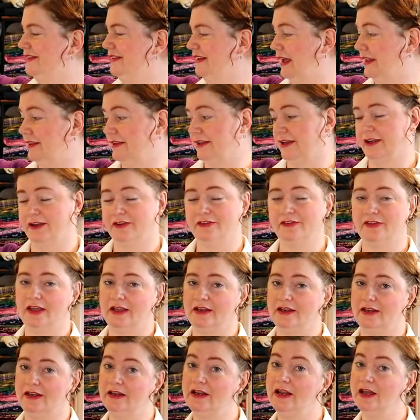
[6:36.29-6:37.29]
And like I
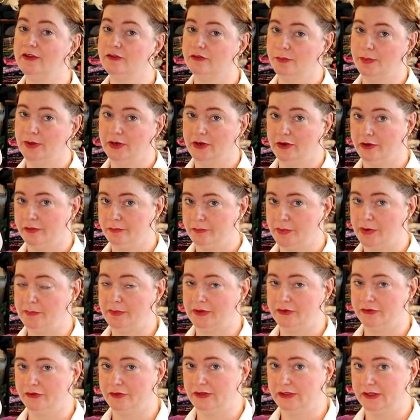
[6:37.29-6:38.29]
said, it has been on my
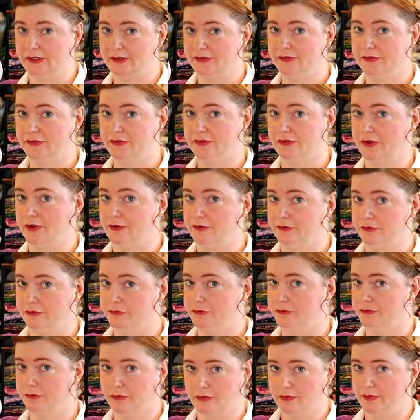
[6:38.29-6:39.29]
mental list
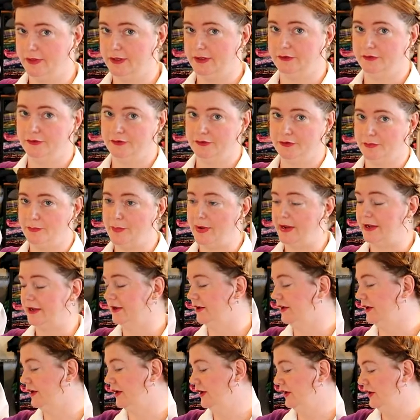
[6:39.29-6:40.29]
of things to
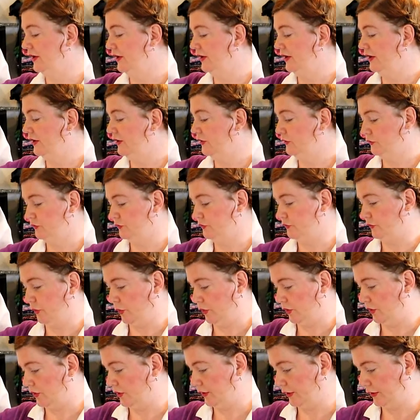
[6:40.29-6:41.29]
make
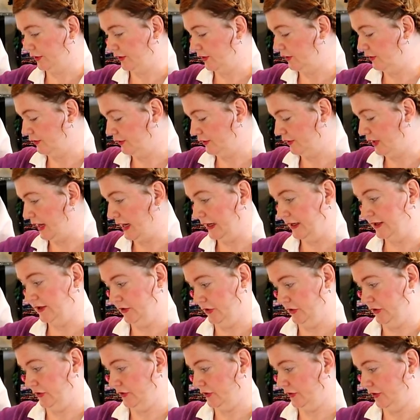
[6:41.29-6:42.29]
for 8
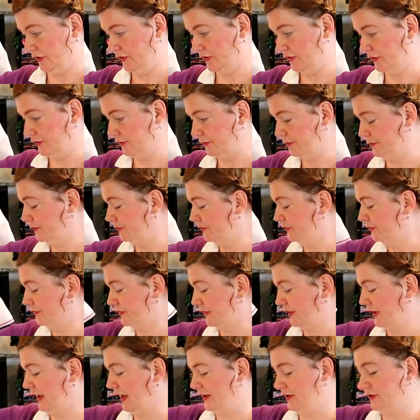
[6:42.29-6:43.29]
years,
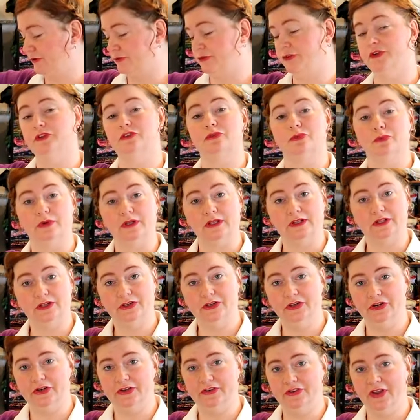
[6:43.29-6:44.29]
and it feels really
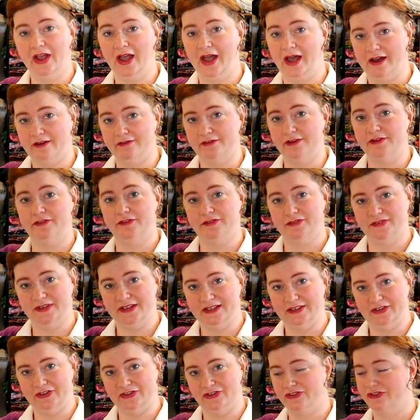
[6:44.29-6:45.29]
good to have it
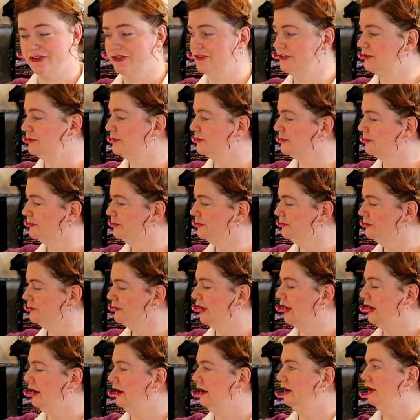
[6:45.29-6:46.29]
finished.
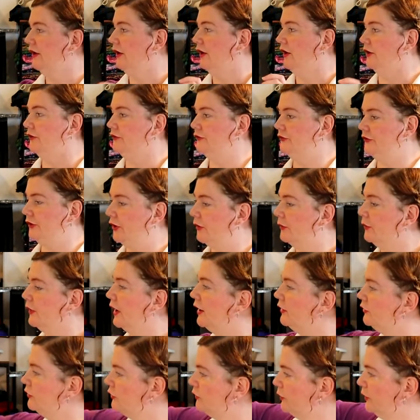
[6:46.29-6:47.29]
Also,
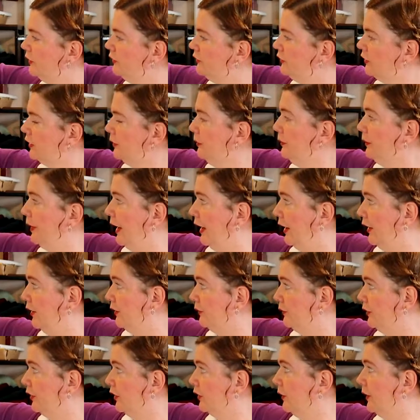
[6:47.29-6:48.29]
I just want to compare
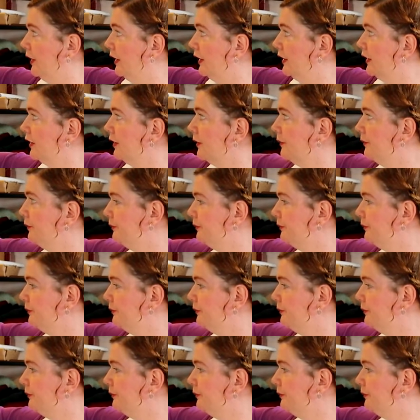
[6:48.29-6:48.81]
real quick.